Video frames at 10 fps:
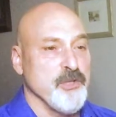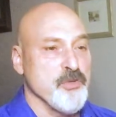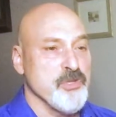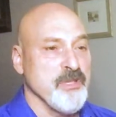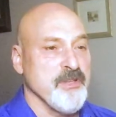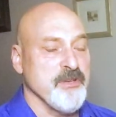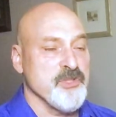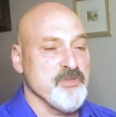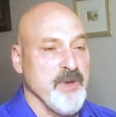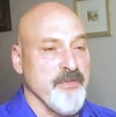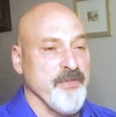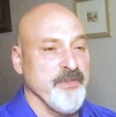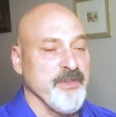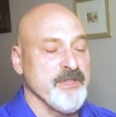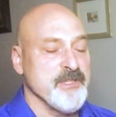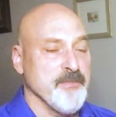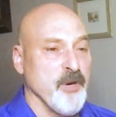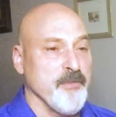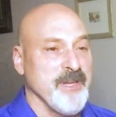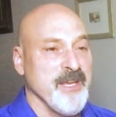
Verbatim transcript: Usually there's monthly department